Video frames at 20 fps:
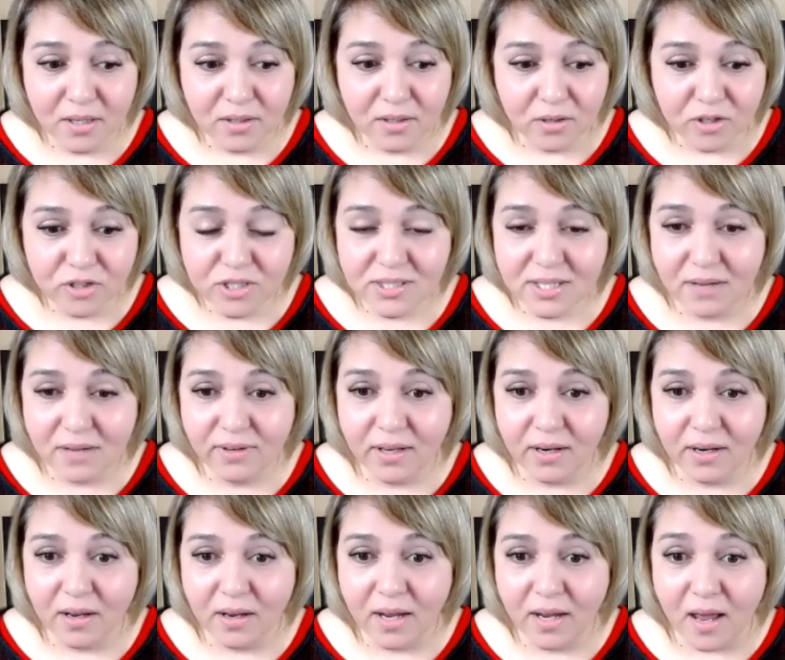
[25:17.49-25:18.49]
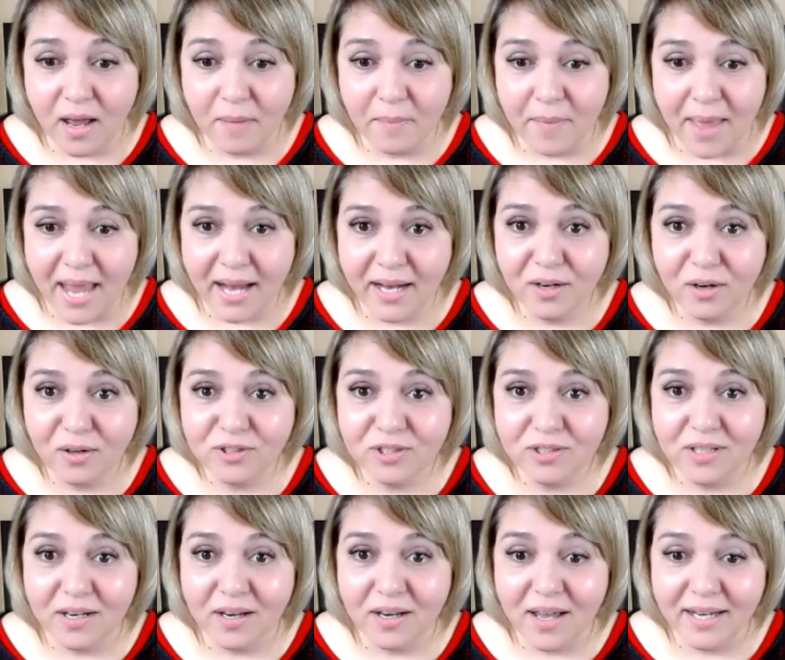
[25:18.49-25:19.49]
not just having I'm hanging on to
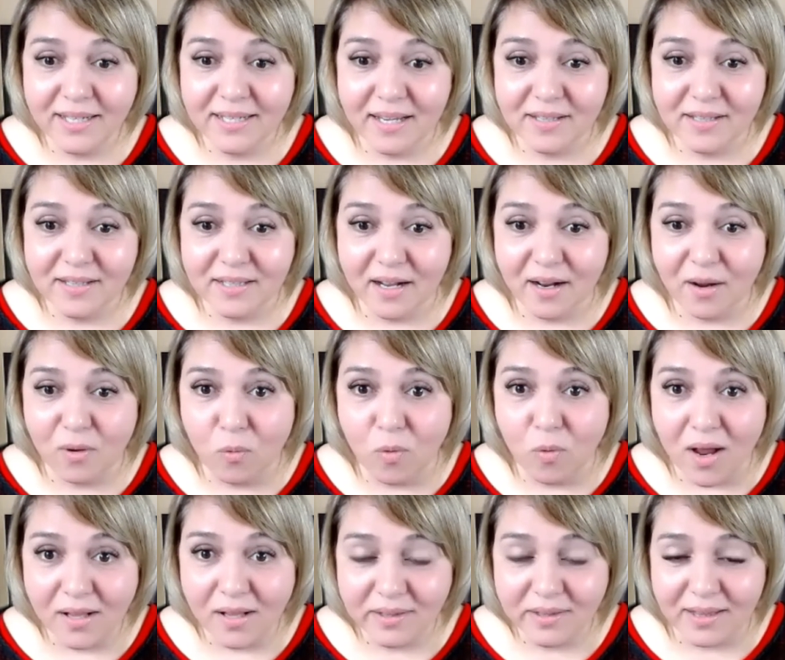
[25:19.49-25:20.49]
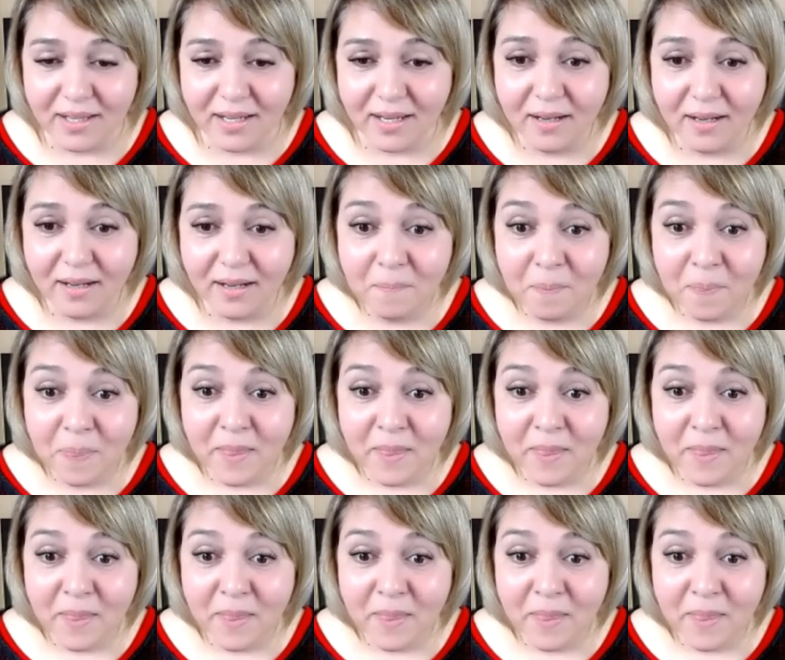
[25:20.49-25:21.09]
the lighthouse like a wild thing.